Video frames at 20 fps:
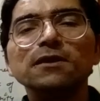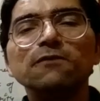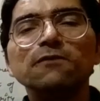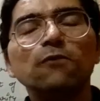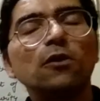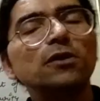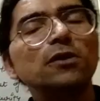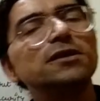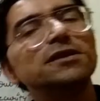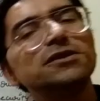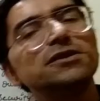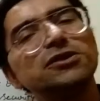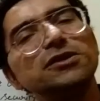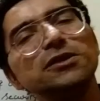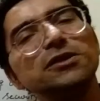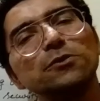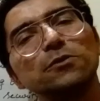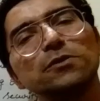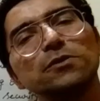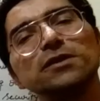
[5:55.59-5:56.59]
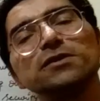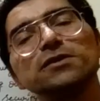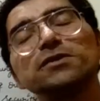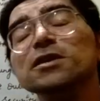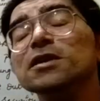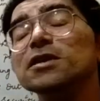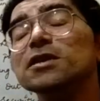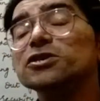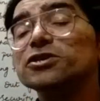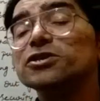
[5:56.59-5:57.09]
What does she notice?
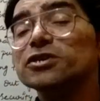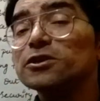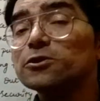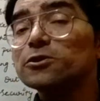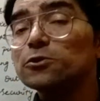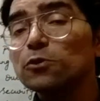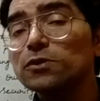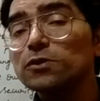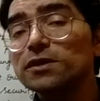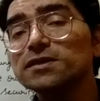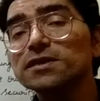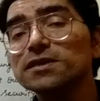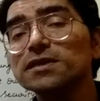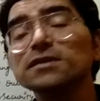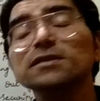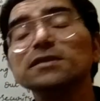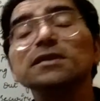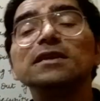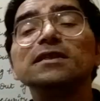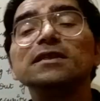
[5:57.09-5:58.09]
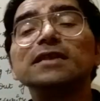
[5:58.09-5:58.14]
She notices